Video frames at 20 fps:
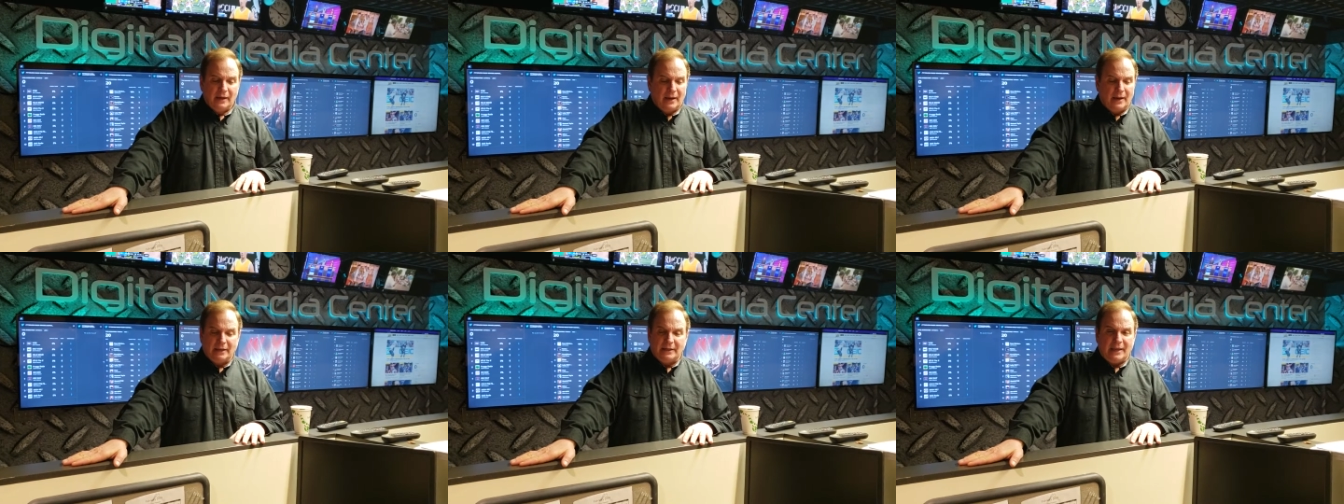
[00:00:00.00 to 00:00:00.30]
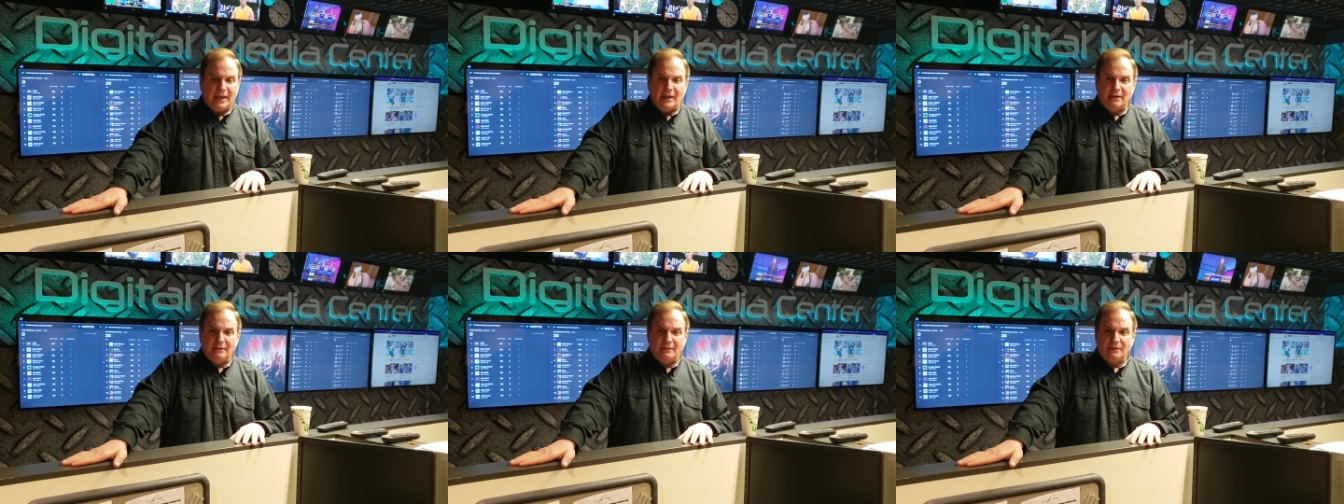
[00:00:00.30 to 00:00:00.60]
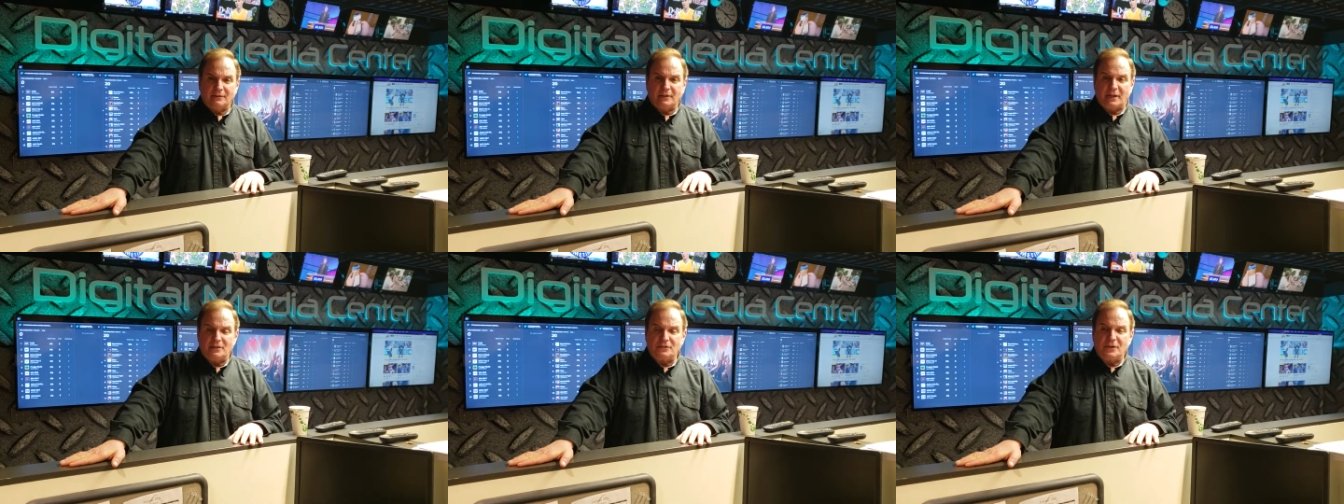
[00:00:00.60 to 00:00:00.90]
Again,
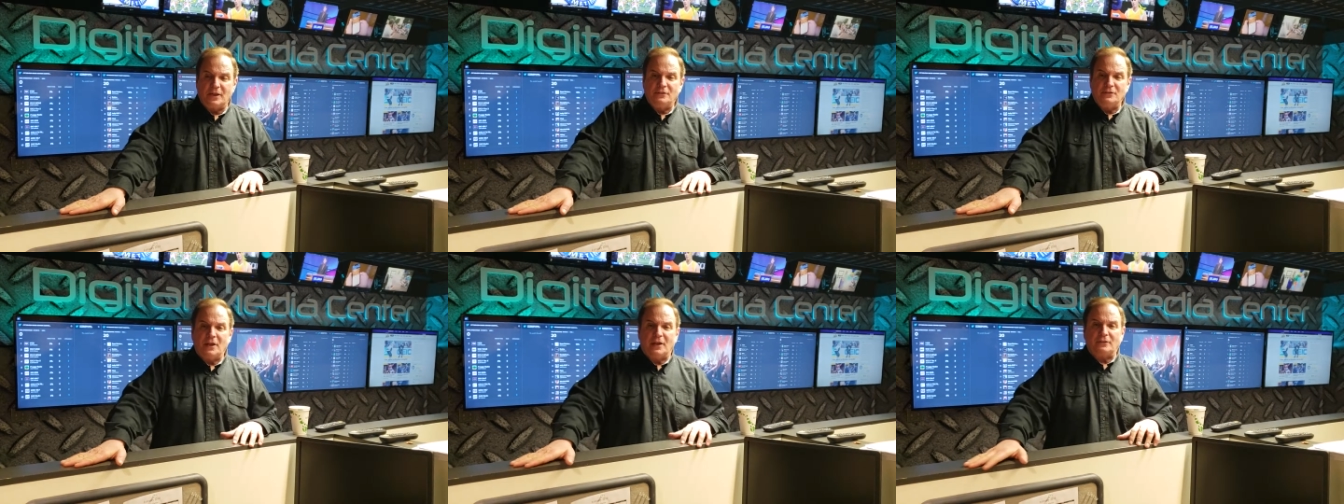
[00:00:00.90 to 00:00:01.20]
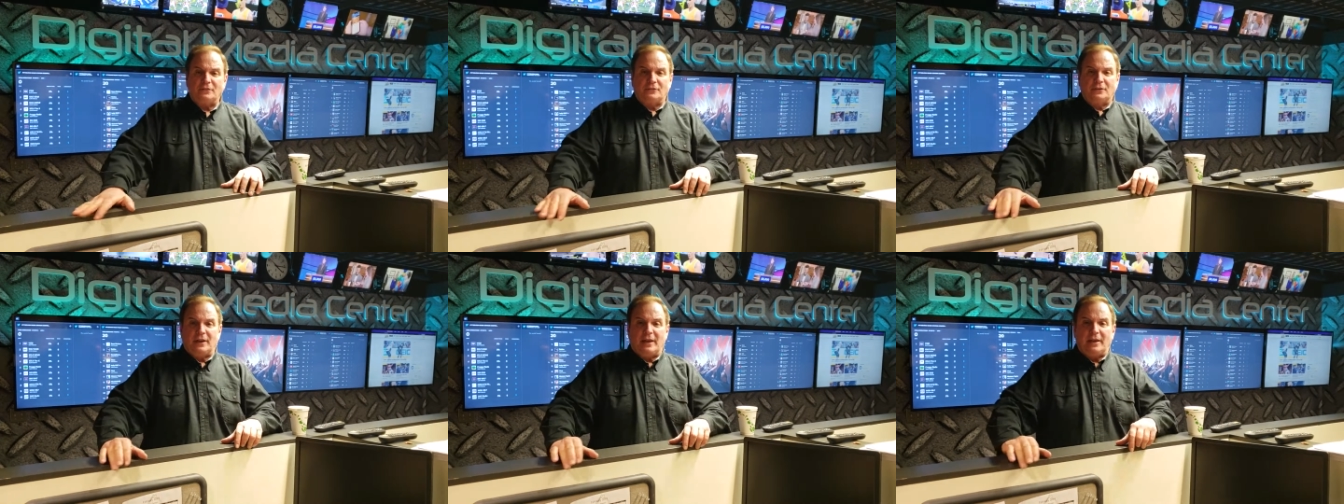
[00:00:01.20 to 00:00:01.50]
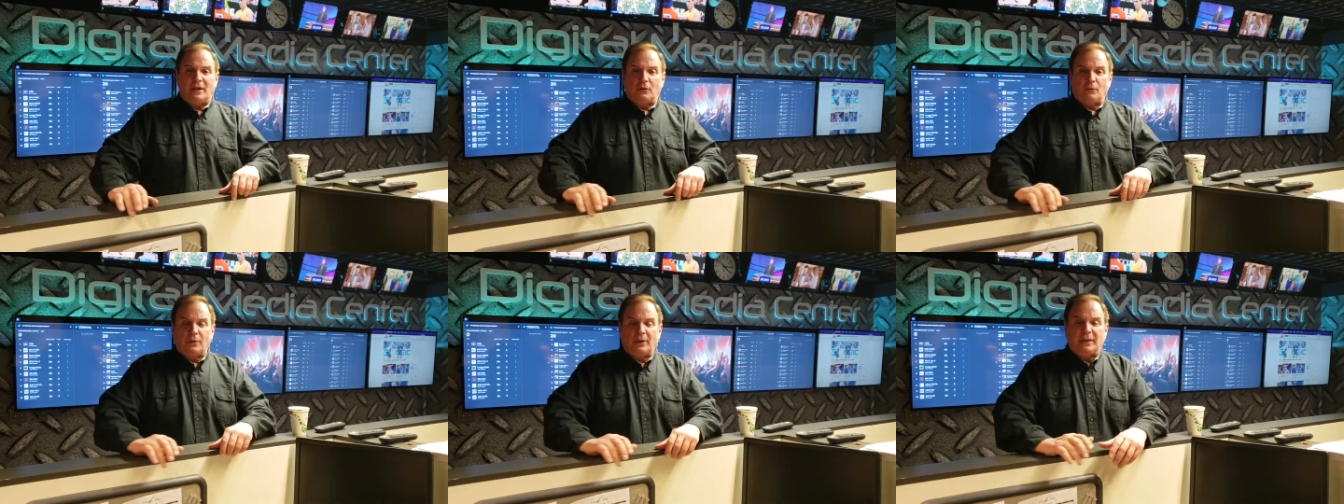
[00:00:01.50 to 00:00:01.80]
as I said
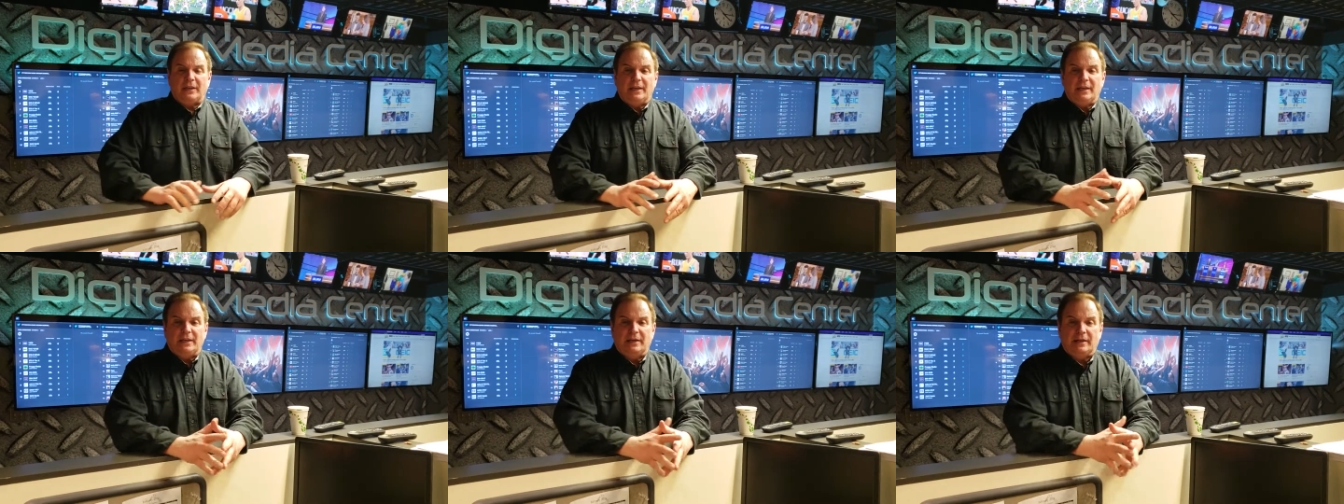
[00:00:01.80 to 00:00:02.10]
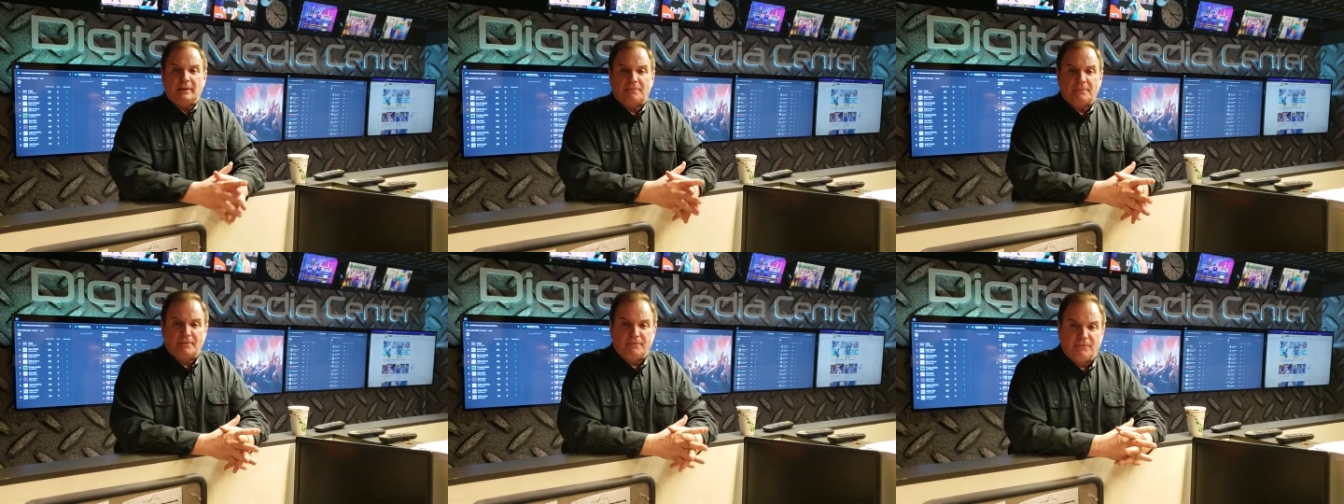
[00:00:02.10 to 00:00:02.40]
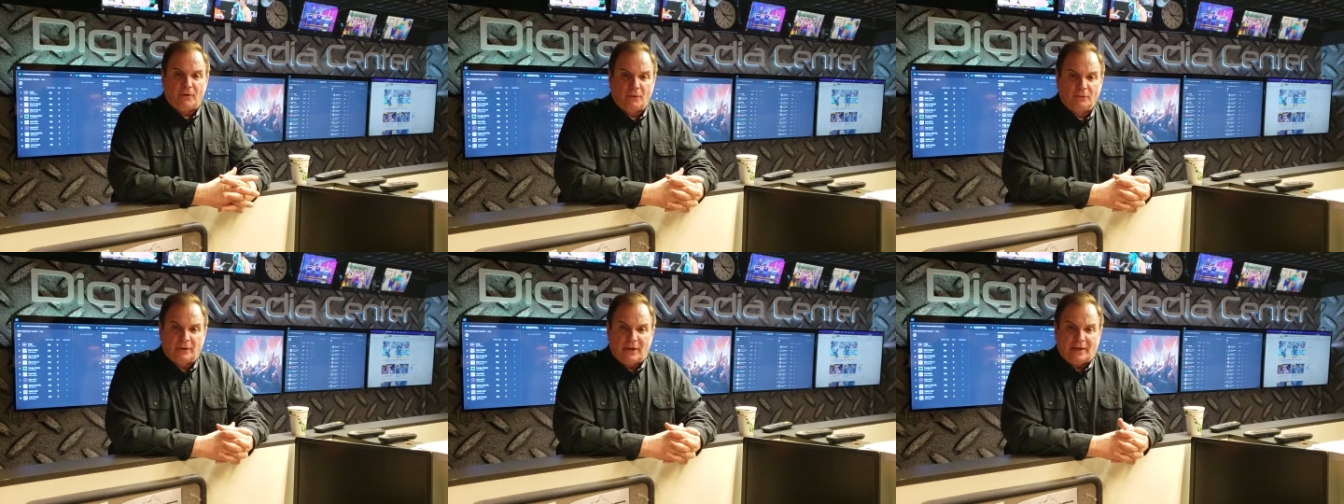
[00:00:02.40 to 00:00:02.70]
yesterday, and it really heated up the
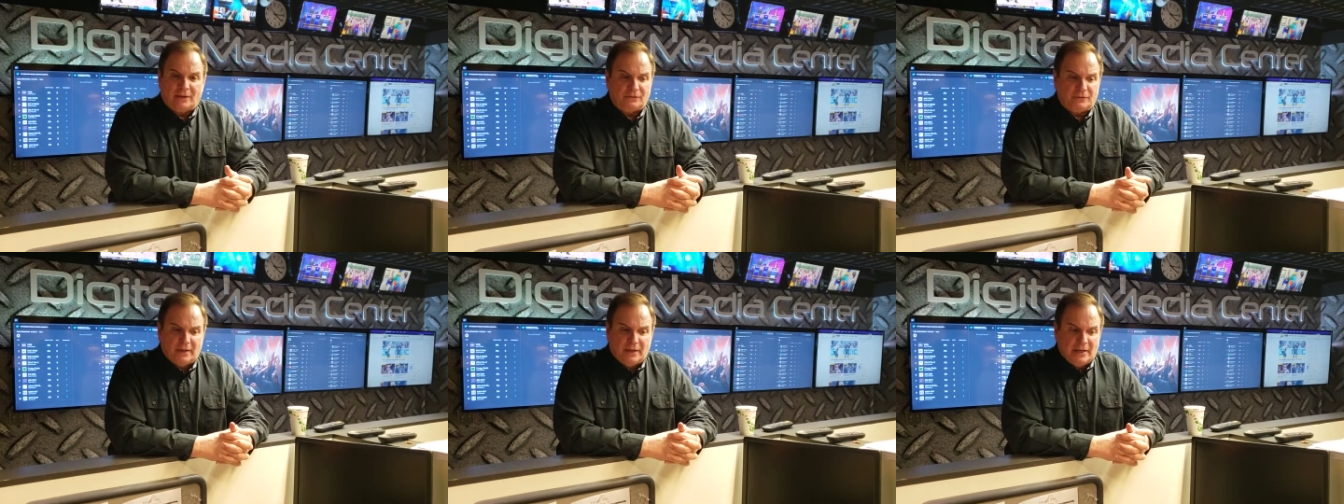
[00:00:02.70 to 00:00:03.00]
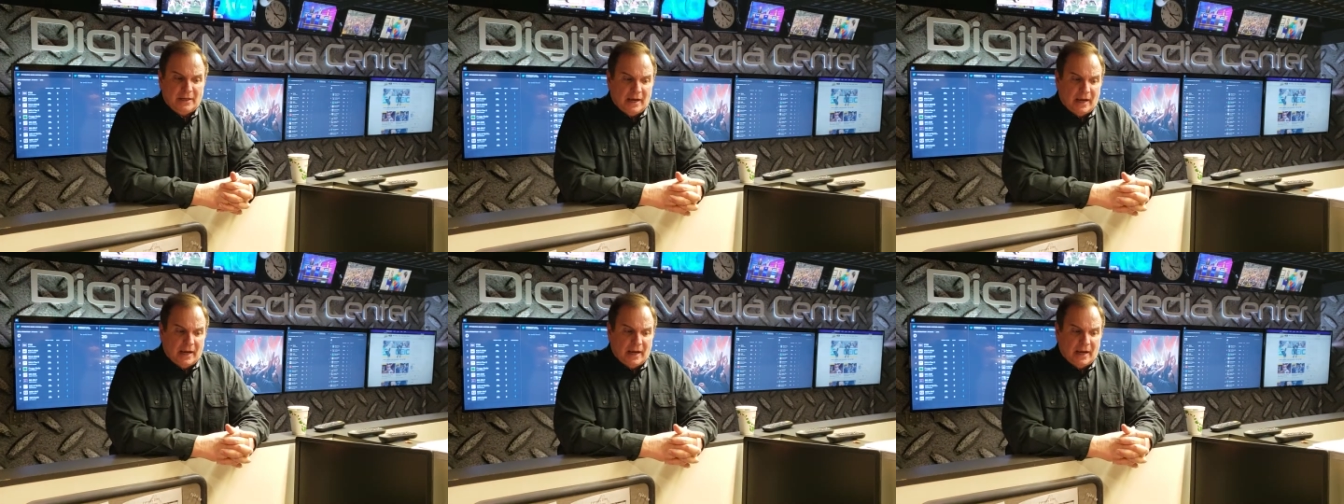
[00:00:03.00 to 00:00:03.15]
phone lines,